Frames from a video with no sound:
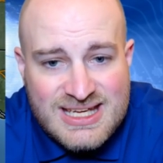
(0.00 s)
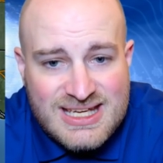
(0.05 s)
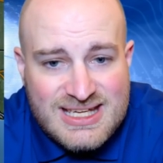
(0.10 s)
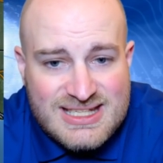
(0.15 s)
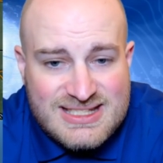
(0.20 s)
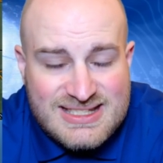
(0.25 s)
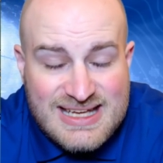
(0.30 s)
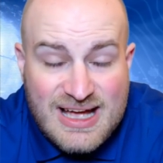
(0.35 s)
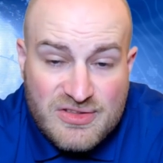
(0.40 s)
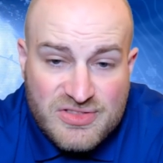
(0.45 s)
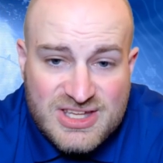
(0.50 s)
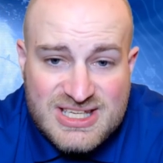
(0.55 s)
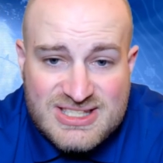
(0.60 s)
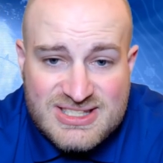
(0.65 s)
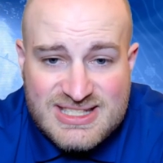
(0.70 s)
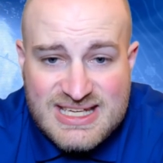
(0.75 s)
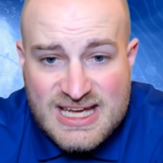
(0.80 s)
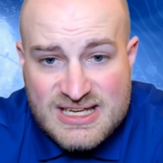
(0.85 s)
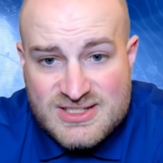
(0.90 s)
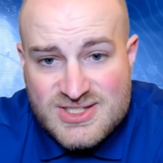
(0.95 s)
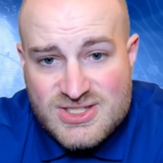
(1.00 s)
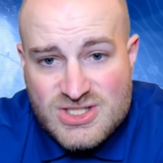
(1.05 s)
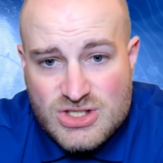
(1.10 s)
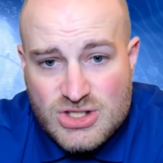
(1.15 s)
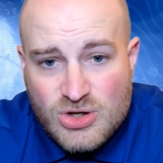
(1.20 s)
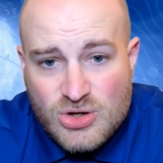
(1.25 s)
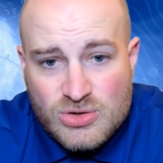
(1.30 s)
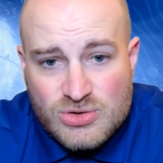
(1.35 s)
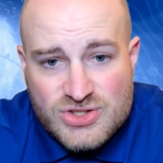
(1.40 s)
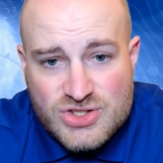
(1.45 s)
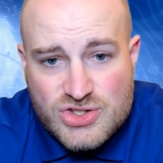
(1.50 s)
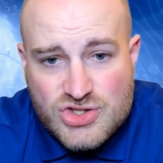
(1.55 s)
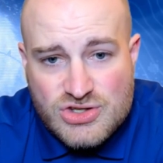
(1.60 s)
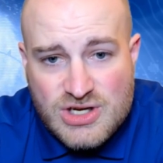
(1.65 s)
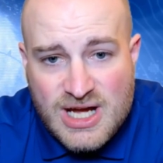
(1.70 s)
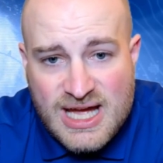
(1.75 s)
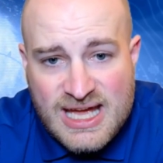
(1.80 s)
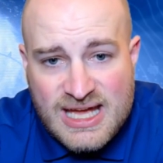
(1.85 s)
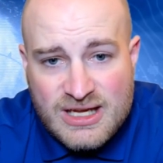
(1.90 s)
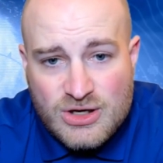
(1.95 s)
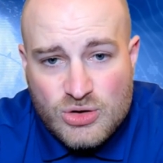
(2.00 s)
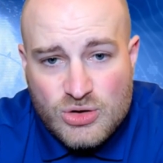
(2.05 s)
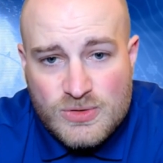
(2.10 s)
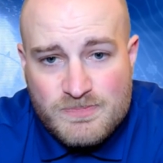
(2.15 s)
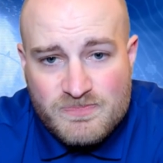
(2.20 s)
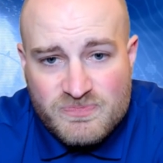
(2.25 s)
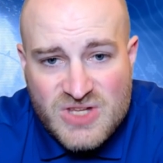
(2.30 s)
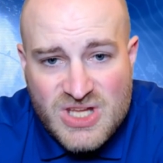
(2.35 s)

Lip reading: southeast Texas, the Golden Triangle,